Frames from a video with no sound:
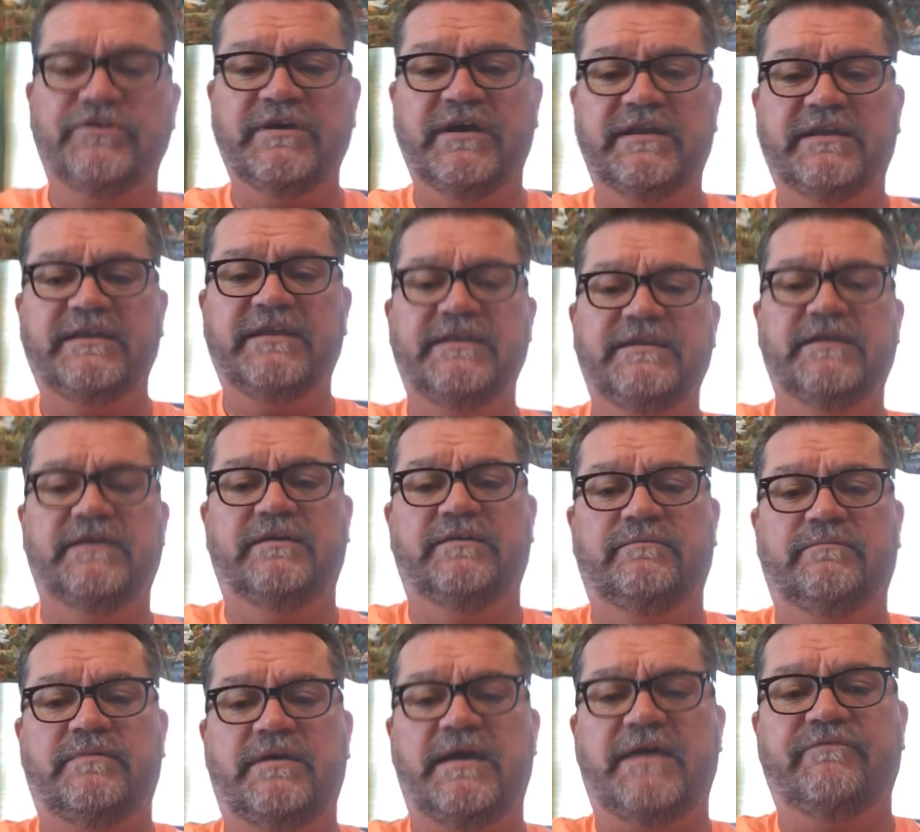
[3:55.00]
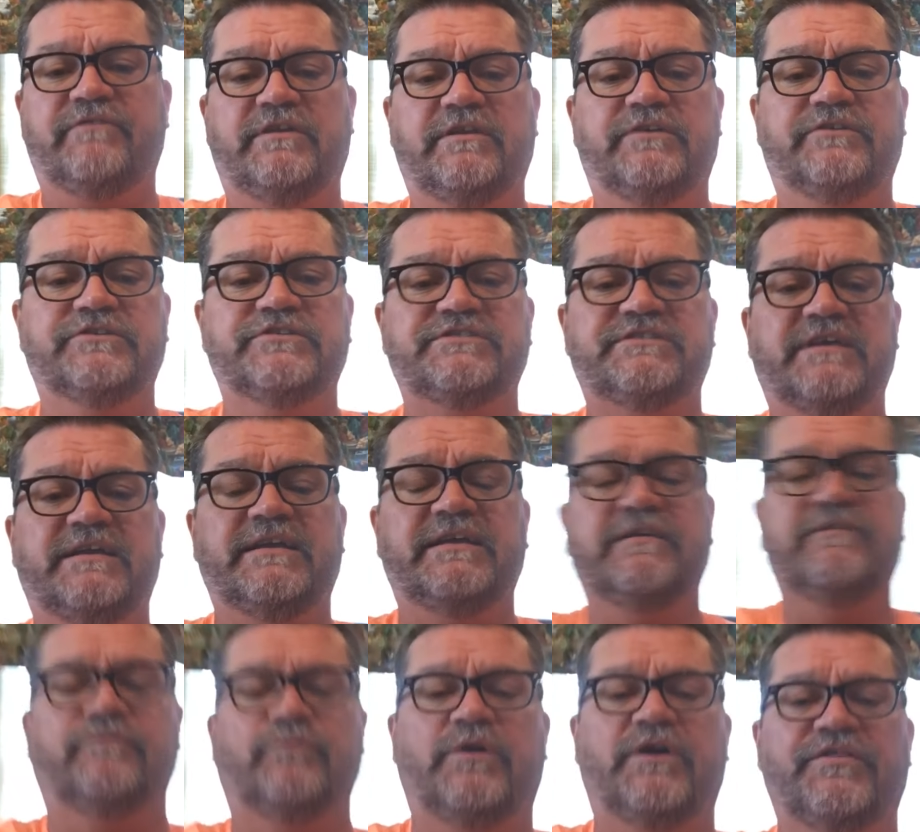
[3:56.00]
kind of need to have an understanding
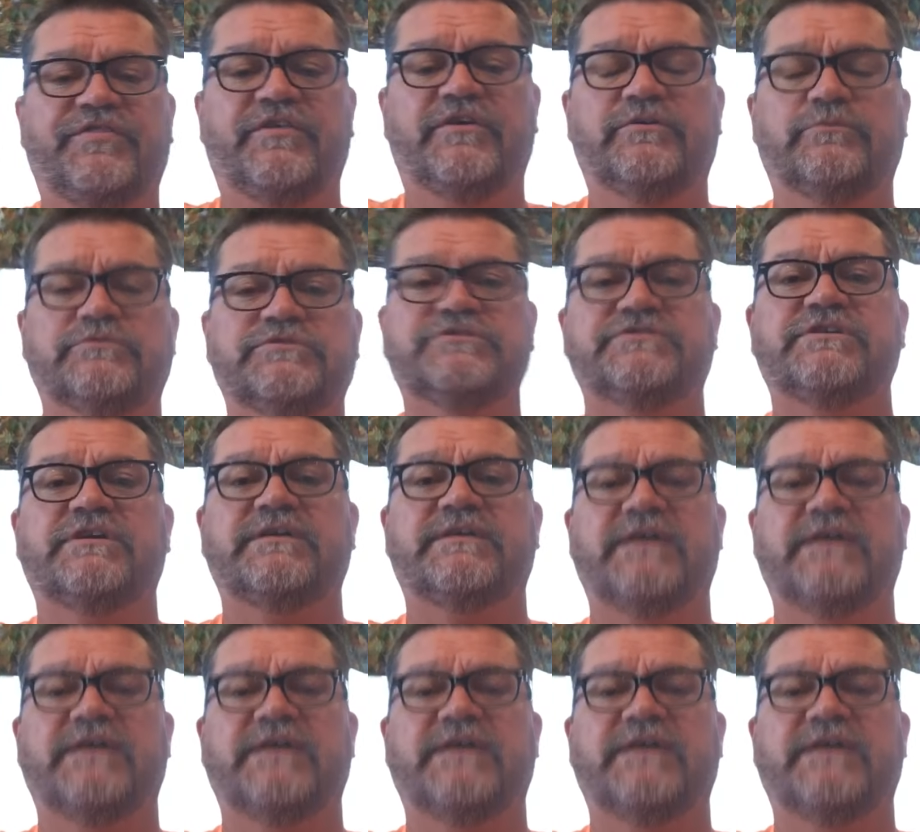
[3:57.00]
of what those